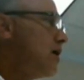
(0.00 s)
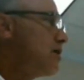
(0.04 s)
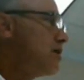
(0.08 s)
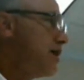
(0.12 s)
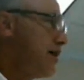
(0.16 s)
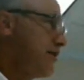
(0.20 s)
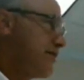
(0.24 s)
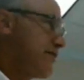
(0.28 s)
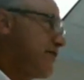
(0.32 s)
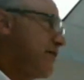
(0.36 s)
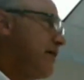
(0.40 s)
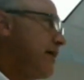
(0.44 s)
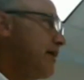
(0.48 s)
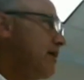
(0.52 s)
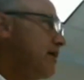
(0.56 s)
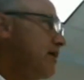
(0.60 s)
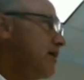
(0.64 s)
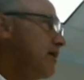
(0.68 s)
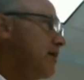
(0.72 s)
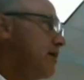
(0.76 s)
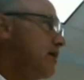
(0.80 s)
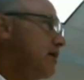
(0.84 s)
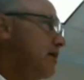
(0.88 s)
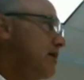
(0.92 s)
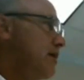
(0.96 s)
different.
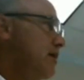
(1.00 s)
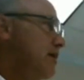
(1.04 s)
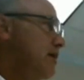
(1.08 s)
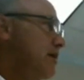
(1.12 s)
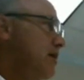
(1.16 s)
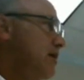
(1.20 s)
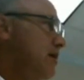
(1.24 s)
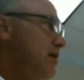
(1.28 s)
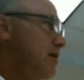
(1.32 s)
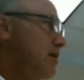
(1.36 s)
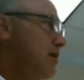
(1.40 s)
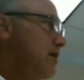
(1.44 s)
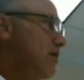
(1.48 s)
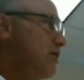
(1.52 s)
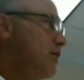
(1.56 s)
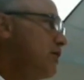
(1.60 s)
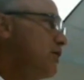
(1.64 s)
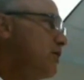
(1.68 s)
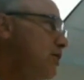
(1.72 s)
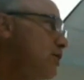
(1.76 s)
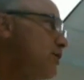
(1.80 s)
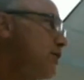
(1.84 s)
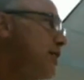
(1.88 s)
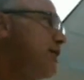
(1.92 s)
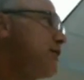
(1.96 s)
Do
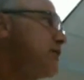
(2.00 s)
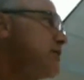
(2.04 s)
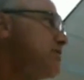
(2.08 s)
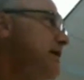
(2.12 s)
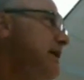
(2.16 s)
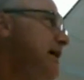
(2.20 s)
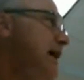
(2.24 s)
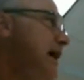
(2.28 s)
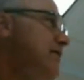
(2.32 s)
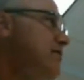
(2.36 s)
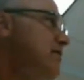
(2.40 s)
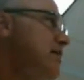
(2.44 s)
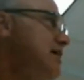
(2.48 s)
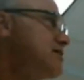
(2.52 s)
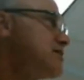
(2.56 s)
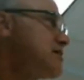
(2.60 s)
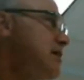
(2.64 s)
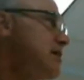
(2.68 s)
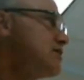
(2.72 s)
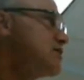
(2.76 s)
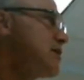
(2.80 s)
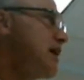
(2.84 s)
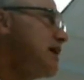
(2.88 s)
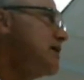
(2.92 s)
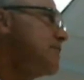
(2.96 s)
you agree with me on this?
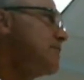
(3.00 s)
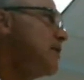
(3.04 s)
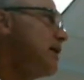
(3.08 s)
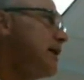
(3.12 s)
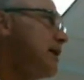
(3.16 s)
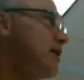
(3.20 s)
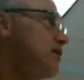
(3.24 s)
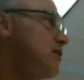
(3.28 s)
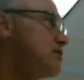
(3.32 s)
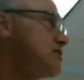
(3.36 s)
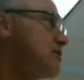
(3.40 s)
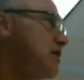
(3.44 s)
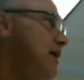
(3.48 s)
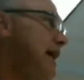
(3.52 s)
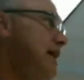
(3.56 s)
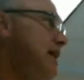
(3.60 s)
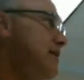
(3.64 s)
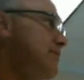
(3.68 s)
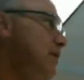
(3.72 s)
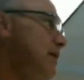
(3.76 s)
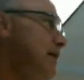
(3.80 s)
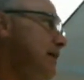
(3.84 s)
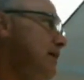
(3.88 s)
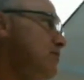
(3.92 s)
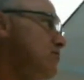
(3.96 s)
Does
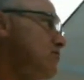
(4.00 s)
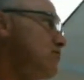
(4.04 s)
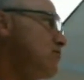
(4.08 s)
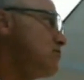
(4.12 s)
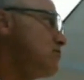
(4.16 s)
anybody